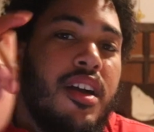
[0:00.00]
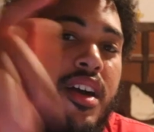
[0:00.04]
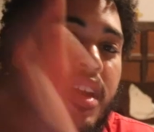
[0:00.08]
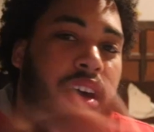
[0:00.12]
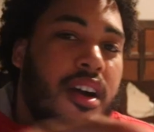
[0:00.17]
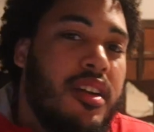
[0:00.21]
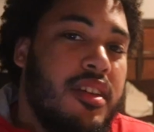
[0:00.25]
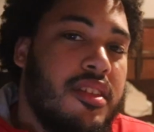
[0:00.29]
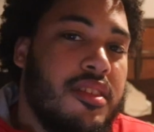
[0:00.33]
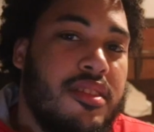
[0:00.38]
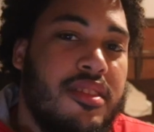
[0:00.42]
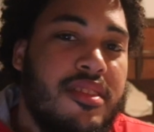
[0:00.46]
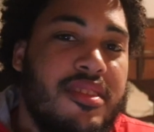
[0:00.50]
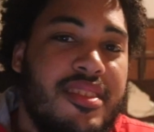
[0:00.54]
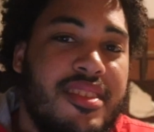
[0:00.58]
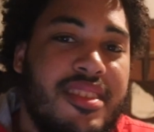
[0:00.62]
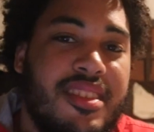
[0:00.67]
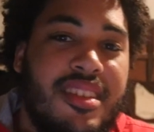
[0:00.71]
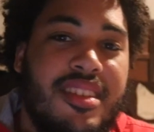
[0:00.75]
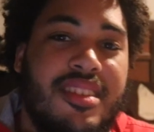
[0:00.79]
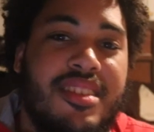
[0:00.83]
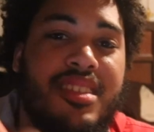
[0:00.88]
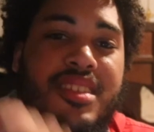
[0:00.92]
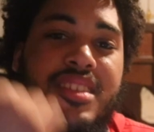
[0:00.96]
Alright, so
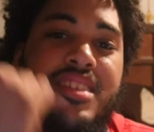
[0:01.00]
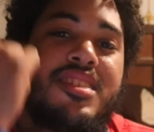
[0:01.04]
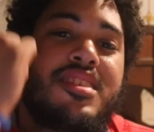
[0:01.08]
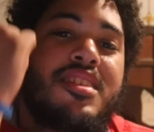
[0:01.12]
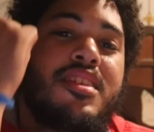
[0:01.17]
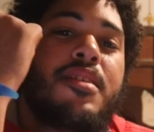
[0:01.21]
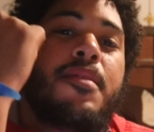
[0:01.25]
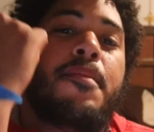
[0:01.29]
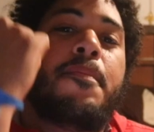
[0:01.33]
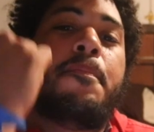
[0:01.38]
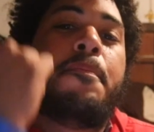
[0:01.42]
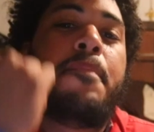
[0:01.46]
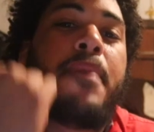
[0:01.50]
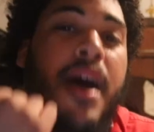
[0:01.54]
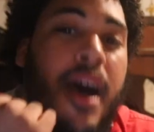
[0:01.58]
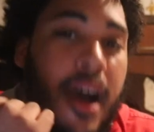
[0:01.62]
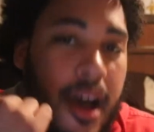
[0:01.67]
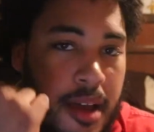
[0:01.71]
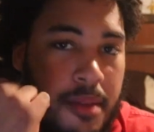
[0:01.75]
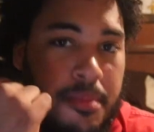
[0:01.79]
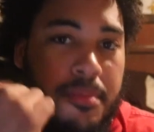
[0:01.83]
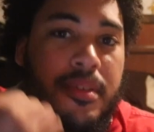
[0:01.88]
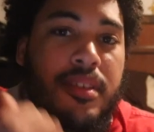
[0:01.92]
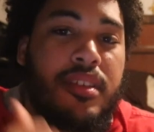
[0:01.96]
let's get this shit
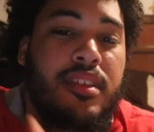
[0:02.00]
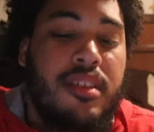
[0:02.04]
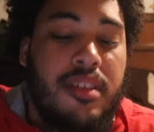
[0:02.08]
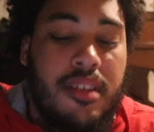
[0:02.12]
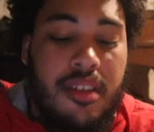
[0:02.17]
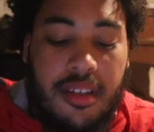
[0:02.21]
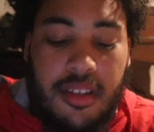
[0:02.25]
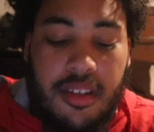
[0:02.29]
popping.